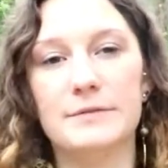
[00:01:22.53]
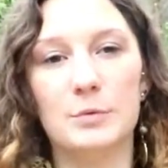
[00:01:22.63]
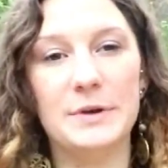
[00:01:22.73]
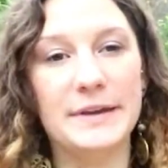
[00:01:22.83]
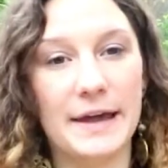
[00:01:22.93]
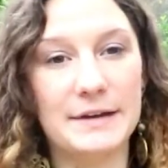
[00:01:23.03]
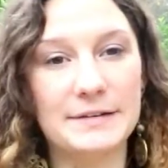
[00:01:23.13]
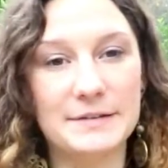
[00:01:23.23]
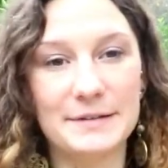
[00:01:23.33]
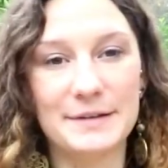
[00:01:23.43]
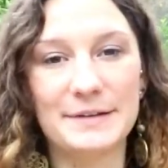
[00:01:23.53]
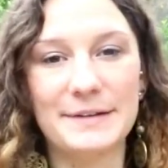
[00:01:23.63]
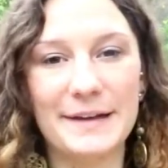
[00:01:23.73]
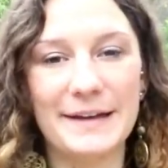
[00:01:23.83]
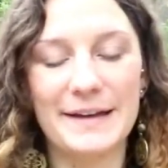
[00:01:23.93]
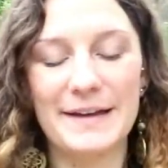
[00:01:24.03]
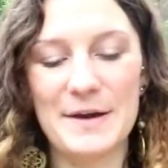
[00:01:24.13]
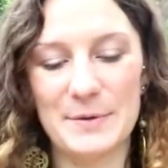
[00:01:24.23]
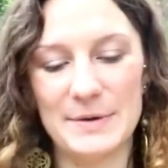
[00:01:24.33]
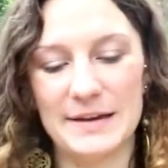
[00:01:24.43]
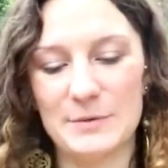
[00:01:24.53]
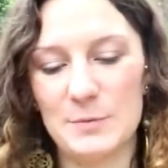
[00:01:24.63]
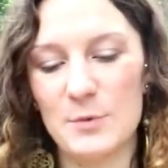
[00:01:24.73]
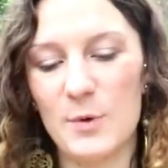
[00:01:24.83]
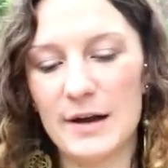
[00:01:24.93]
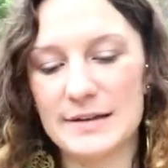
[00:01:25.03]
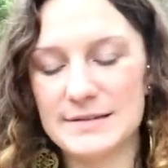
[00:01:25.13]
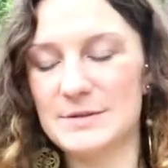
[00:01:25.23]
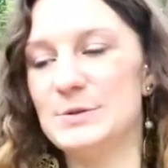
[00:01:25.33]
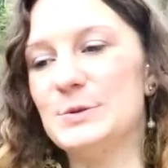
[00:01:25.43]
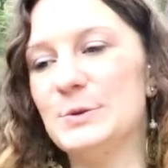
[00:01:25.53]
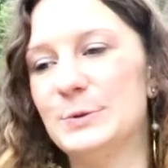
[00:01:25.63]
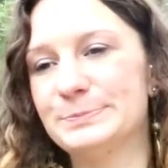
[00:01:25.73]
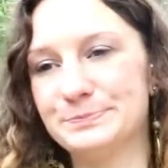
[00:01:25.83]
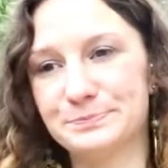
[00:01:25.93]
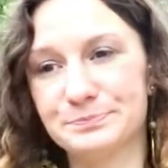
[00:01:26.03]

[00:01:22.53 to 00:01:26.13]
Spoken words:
of weekend. we want to